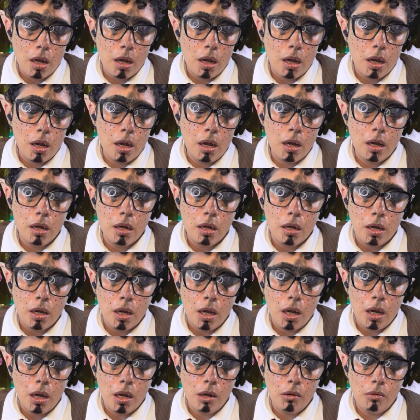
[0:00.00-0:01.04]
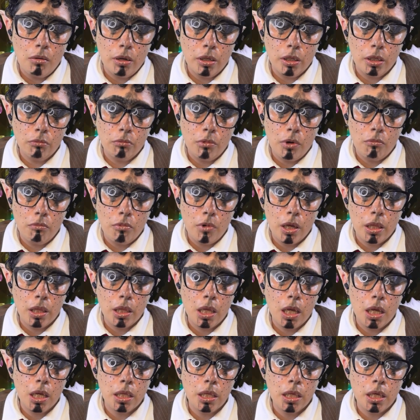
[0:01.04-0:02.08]
I wonder what won
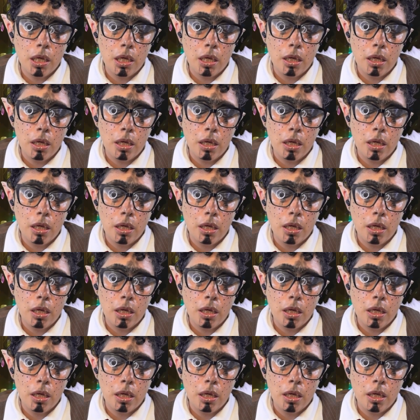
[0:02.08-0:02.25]
that year.